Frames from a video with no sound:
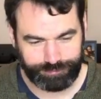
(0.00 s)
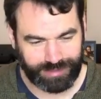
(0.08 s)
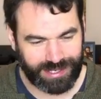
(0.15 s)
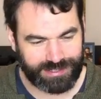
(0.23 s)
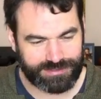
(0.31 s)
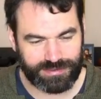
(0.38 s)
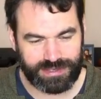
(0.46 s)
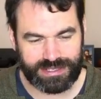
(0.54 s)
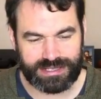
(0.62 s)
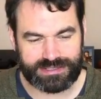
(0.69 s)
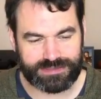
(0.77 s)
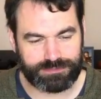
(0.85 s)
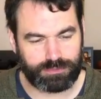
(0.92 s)
It really
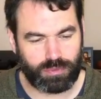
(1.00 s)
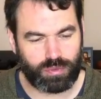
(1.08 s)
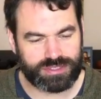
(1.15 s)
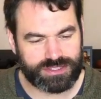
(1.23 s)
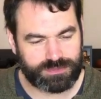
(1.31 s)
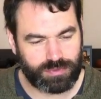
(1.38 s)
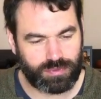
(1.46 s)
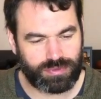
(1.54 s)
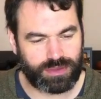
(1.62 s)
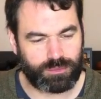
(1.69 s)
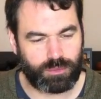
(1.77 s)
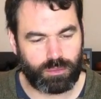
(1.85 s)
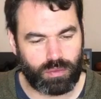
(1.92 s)
gets more smooth,
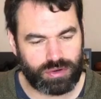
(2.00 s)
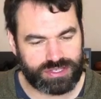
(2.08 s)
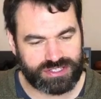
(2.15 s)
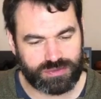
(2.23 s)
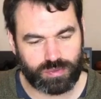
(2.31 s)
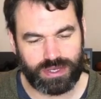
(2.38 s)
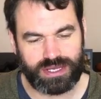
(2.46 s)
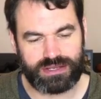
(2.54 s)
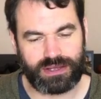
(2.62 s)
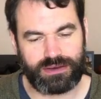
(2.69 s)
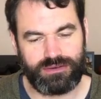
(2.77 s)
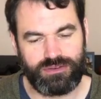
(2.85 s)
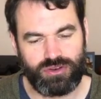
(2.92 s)
more sweet,
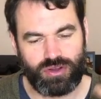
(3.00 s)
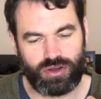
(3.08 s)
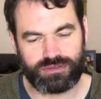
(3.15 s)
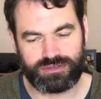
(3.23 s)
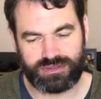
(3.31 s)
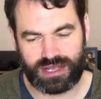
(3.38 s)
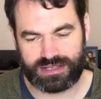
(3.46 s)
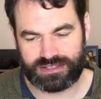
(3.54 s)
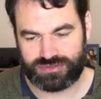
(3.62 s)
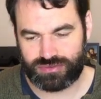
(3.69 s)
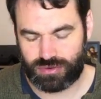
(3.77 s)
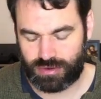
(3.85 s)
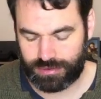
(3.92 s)
and not that
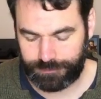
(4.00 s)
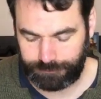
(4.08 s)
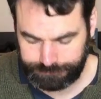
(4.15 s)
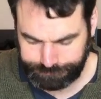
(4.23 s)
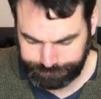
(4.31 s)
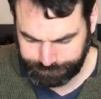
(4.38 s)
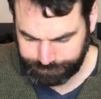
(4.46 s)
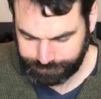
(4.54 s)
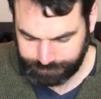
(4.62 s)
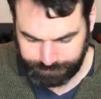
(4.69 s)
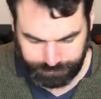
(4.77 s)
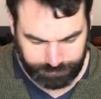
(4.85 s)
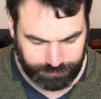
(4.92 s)
strong
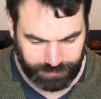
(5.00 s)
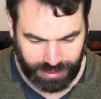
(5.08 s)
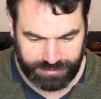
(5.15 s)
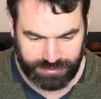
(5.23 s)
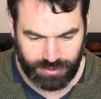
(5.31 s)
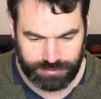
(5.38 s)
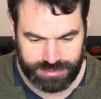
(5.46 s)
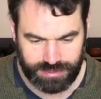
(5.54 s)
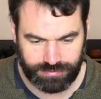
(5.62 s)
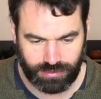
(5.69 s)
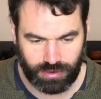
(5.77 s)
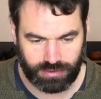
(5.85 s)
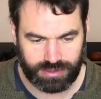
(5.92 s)
in terms of,
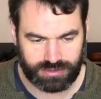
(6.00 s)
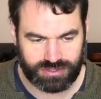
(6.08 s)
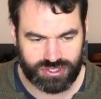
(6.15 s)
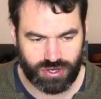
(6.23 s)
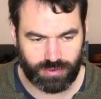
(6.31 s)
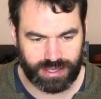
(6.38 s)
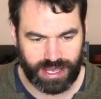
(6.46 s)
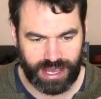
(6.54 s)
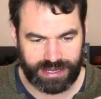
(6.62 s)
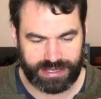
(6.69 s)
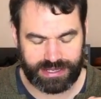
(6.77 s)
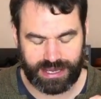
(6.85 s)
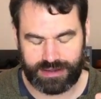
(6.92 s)
or not showing
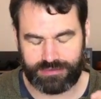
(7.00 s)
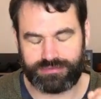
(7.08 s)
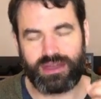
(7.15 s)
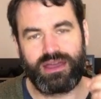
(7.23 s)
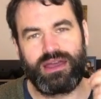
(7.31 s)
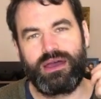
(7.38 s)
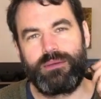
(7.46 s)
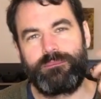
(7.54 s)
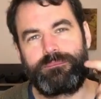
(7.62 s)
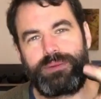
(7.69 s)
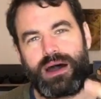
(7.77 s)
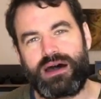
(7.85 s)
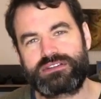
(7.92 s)
any kind of
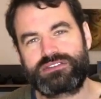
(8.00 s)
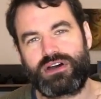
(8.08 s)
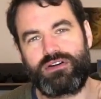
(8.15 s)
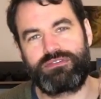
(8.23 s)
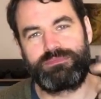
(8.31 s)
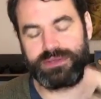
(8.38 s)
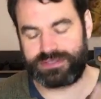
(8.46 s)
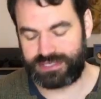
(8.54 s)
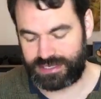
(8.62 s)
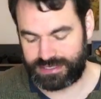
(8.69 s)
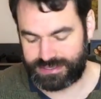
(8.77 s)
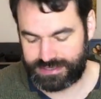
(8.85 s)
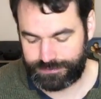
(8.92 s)
parts of
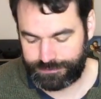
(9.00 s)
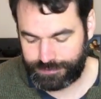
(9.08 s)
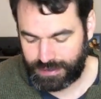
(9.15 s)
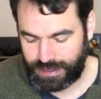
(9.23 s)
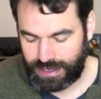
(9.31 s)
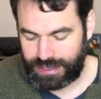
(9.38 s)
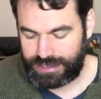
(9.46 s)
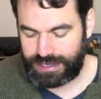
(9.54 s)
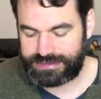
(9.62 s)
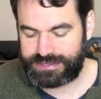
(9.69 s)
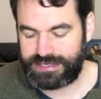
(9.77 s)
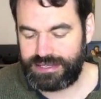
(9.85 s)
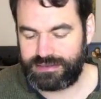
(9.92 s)
bitterness.
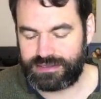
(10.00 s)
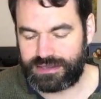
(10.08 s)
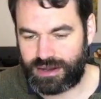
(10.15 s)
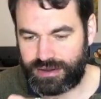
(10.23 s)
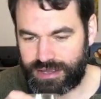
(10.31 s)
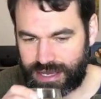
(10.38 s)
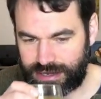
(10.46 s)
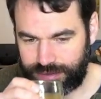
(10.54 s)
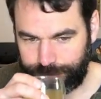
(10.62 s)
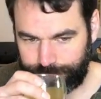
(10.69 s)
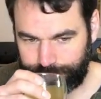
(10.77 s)
Let's see the Karigane.